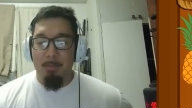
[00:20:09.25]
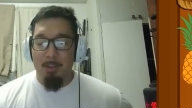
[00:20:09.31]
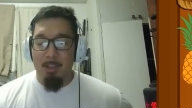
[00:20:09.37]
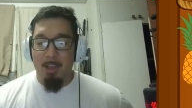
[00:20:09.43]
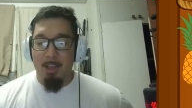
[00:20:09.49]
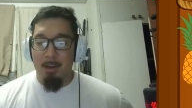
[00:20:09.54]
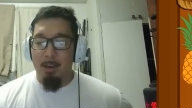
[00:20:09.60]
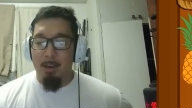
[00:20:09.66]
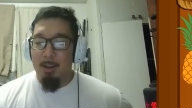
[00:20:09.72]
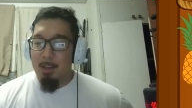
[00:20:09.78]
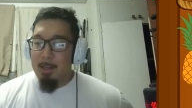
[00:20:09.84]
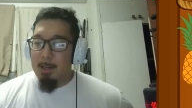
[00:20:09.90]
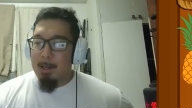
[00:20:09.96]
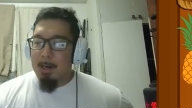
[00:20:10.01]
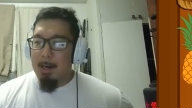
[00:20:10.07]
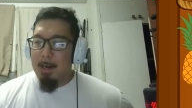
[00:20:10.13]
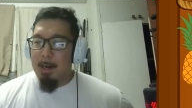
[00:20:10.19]
But then
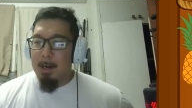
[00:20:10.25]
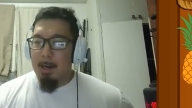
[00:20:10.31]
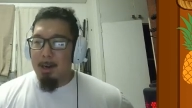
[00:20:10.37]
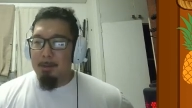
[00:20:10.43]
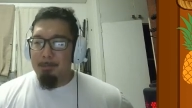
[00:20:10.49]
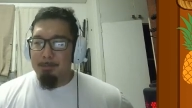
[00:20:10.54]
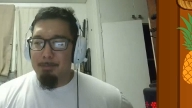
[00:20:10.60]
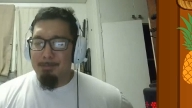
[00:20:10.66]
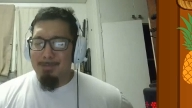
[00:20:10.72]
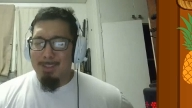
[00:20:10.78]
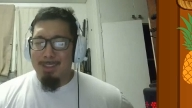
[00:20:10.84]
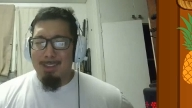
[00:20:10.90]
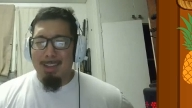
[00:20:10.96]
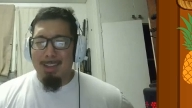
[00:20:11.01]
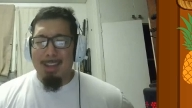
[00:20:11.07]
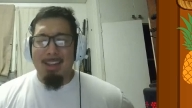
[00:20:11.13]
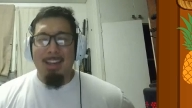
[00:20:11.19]

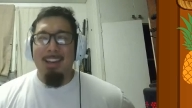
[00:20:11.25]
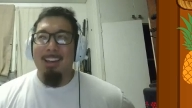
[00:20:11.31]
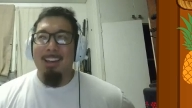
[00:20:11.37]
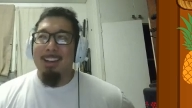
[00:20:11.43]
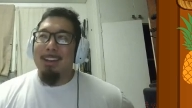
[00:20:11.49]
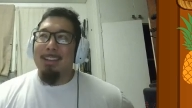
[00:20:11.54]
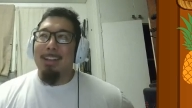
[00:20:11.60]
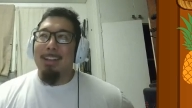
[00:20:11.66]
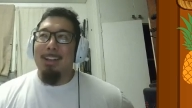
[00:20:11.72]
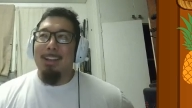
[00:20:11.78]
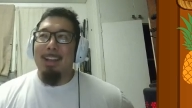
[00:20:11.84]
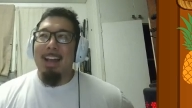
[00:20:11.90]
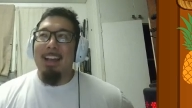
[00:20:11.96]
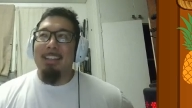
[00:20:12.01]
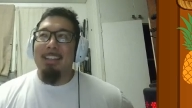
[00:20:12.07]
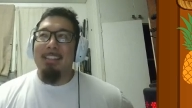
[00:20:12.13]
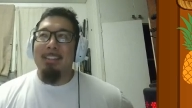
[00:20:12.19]
like the
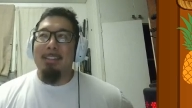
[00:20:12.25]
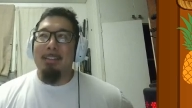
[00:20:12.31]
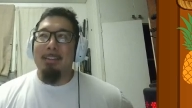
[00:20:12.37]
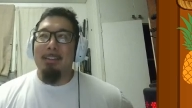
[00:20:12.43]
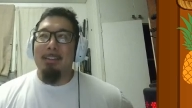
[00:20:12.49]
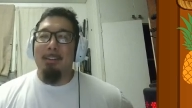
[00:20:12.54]
last,